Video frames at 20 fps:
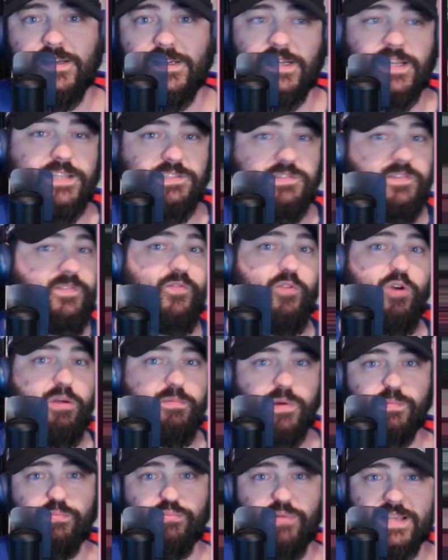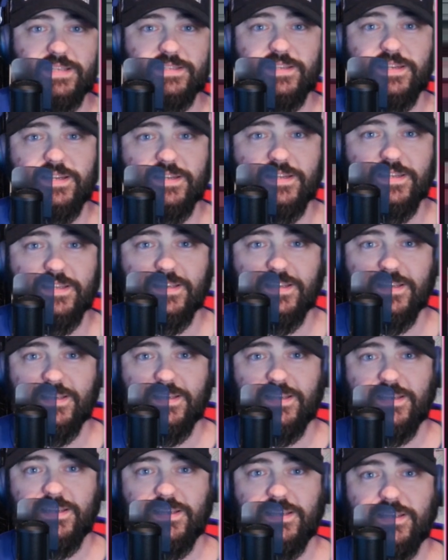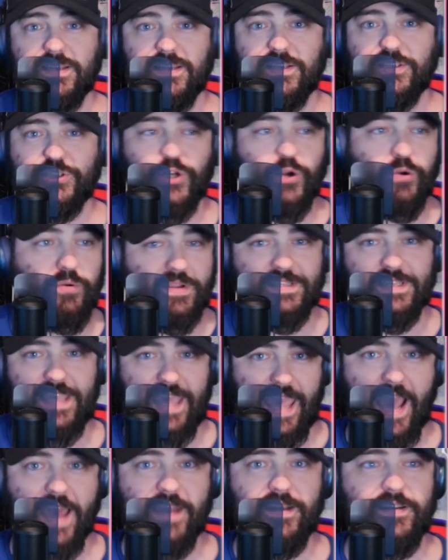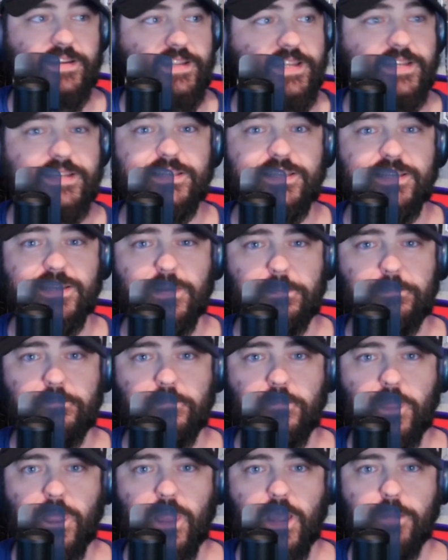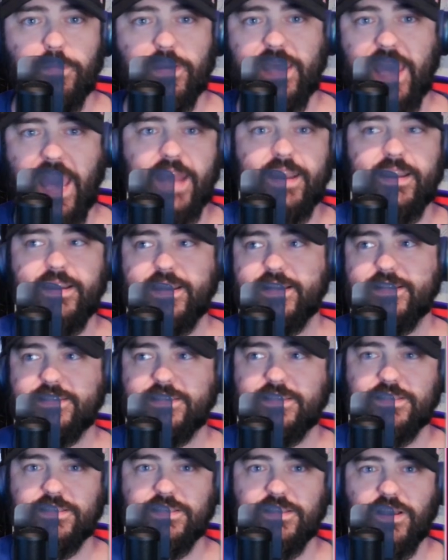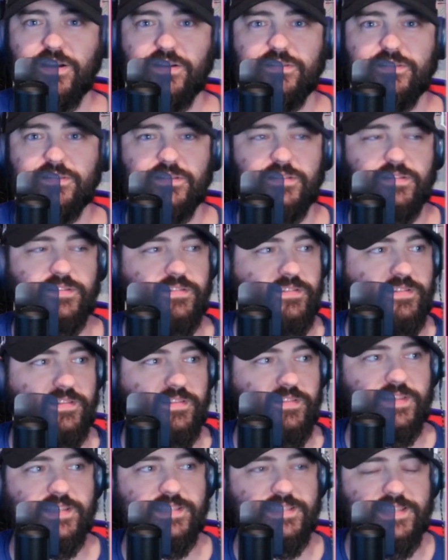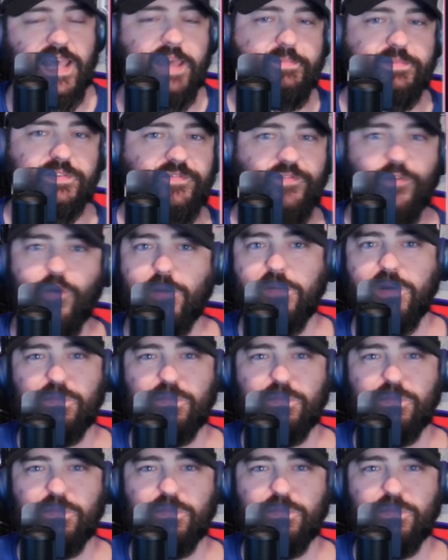He's a former president. Sure, he's a candidate. But candidates are the same as former